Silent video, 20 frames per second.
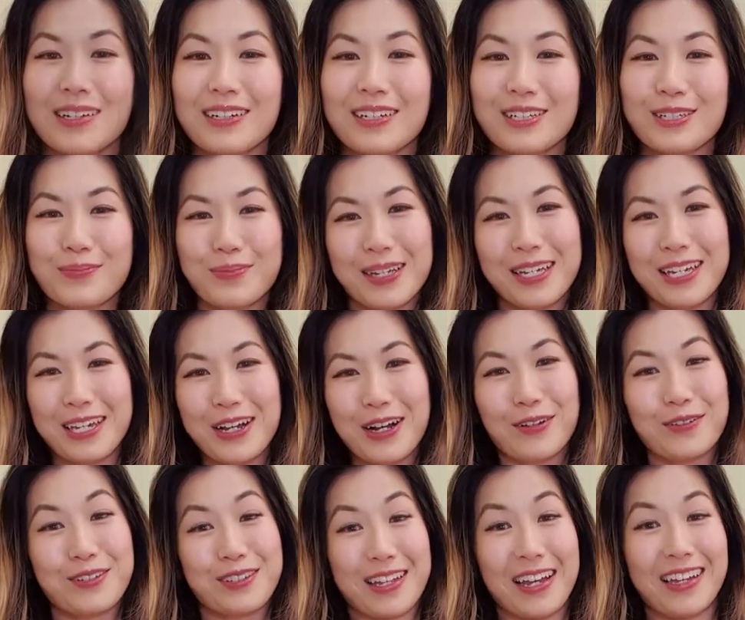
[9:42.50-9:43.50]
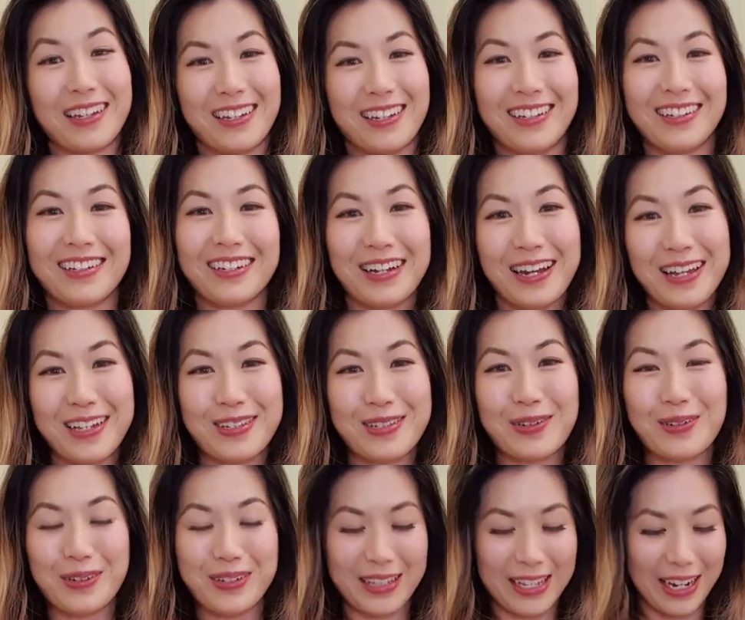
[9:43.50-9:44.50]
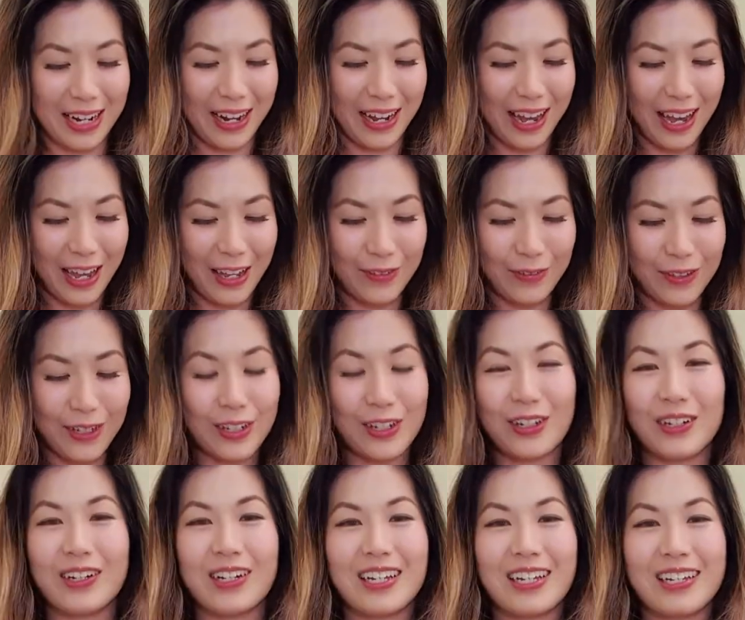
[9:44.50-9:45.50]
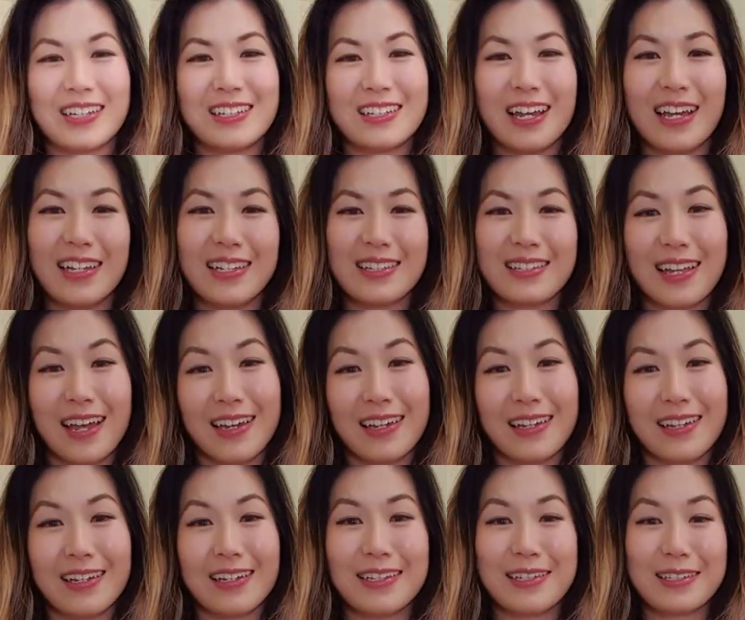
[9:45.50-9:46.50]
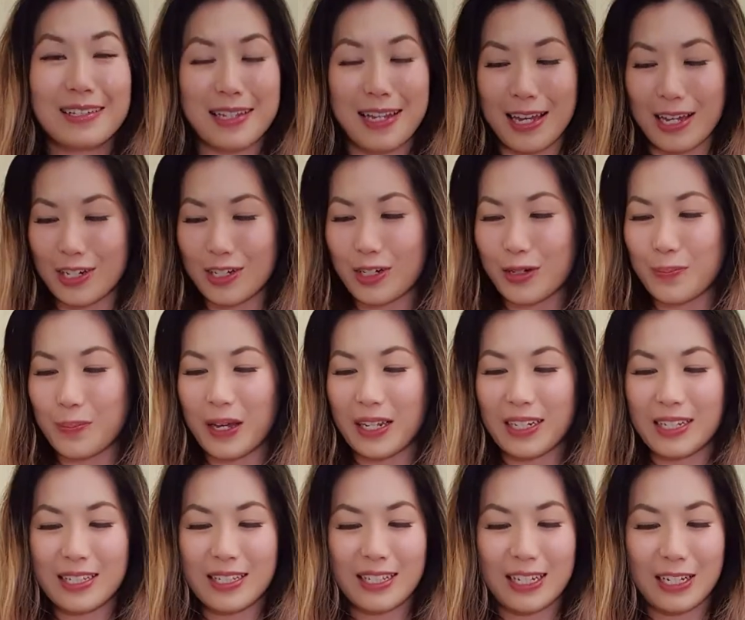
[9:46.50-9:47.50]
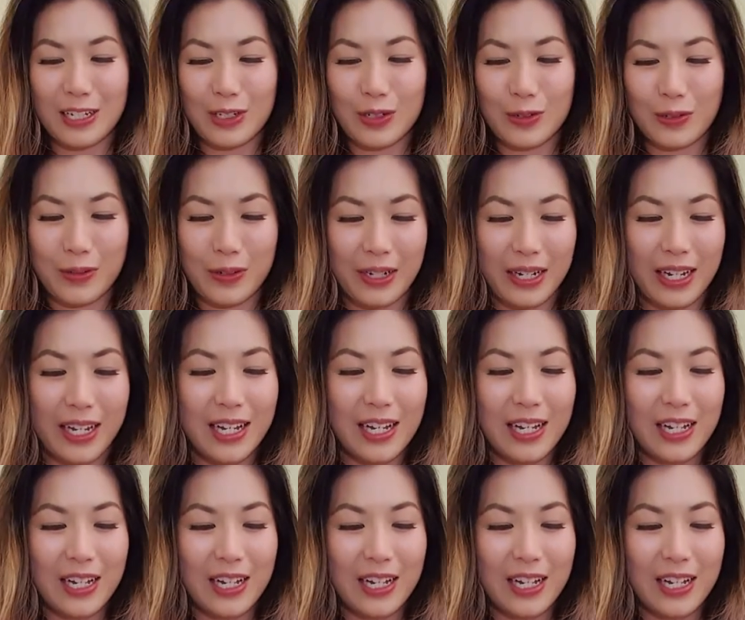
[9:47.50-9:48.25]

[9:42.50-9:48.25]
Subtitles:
Speaking of stacking, the next toy that I have here is a stacking slash balancing toy.